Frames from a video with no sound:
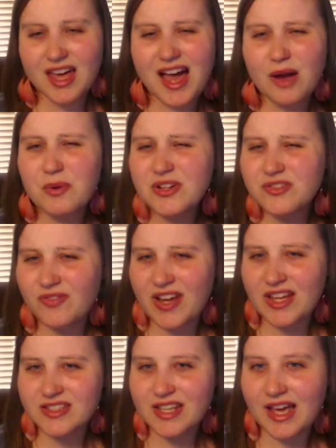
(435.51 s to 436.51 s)
I wish
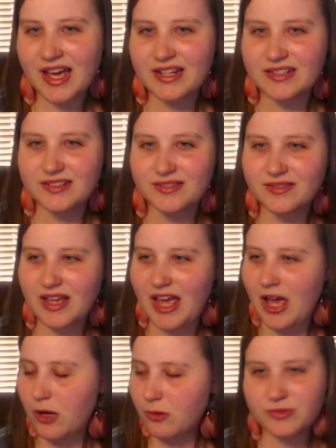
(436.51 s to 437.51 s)
Vance had
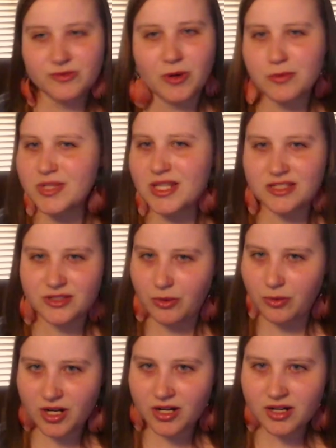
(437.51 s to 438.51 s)
helped Rosie
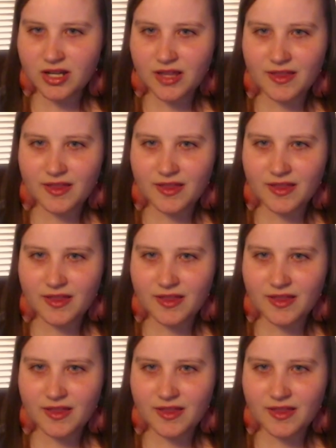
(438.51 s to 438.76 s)
sooner.